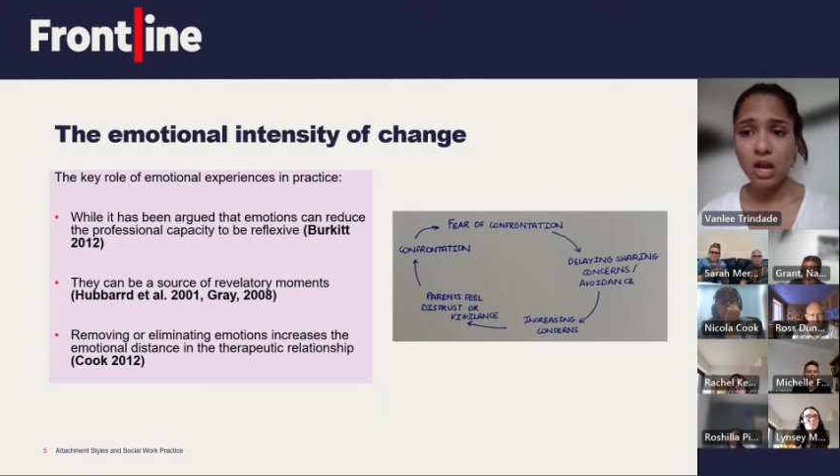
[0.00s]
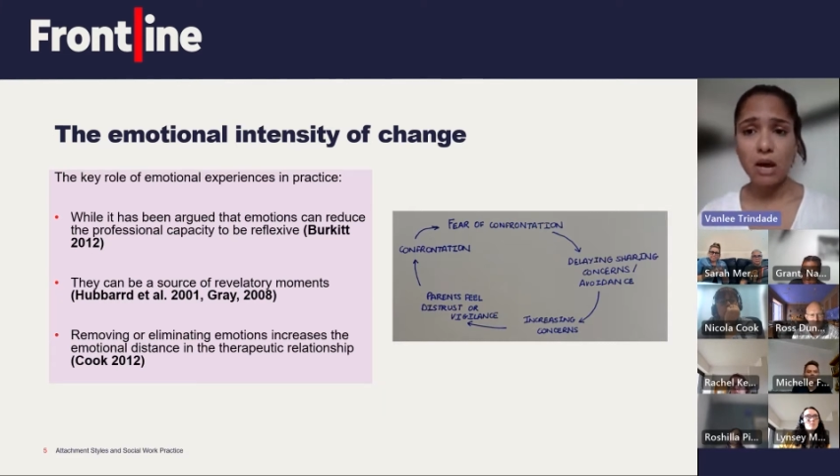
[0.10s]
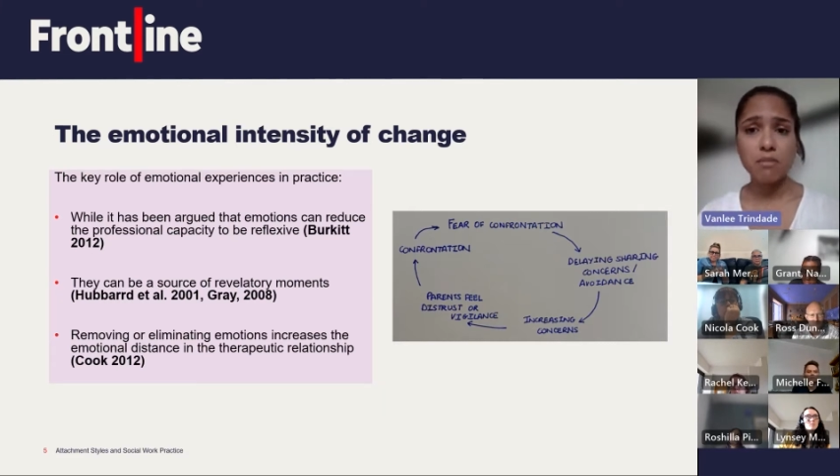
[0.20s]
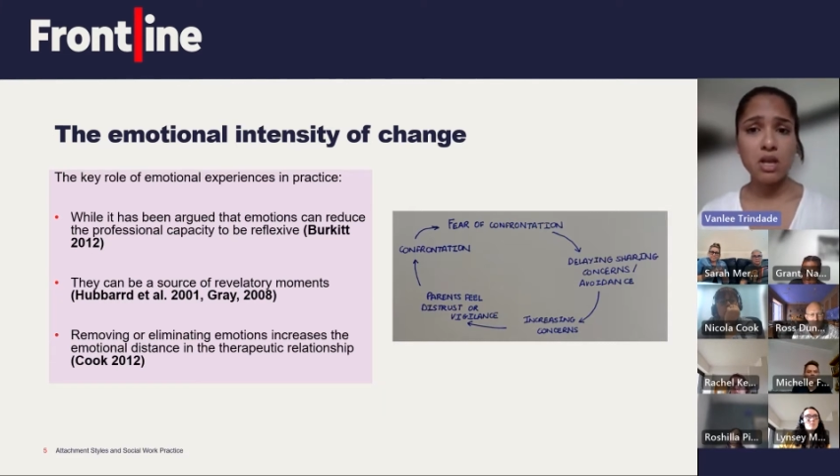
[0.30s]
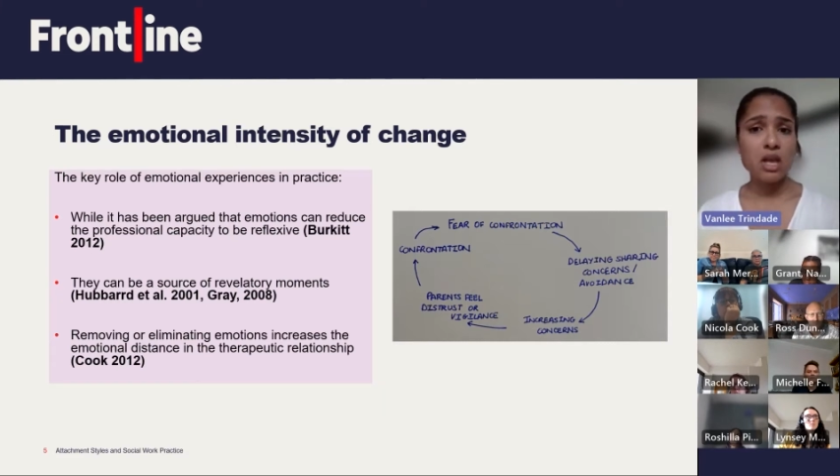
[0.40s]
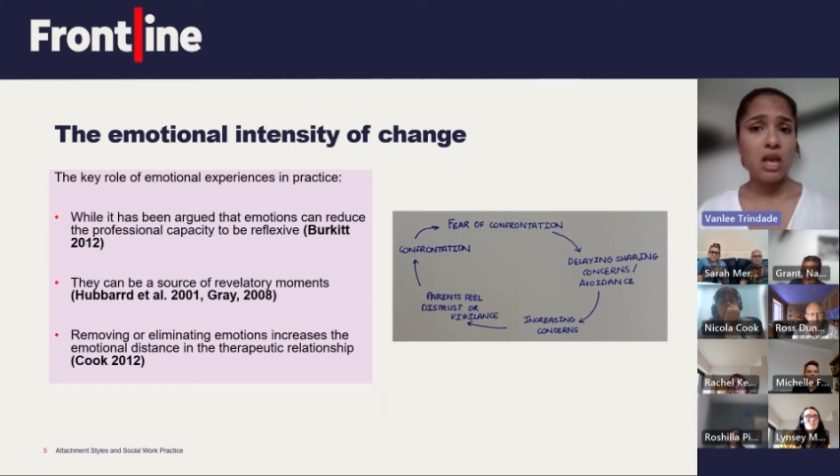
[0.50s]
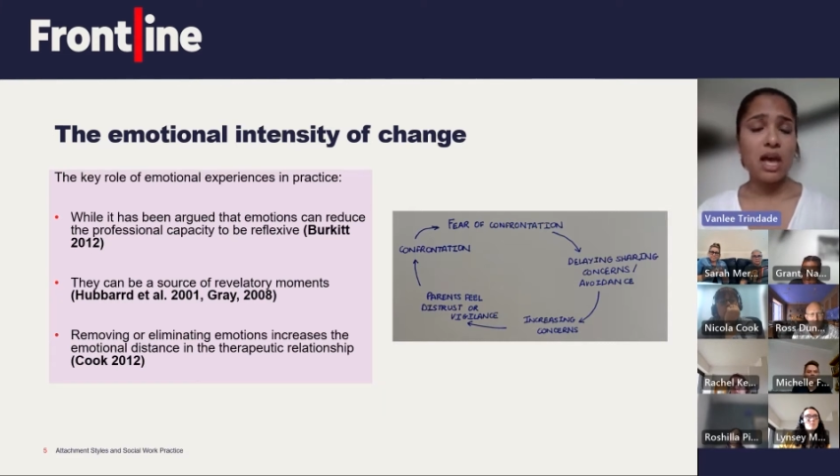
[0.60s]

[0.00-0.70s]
And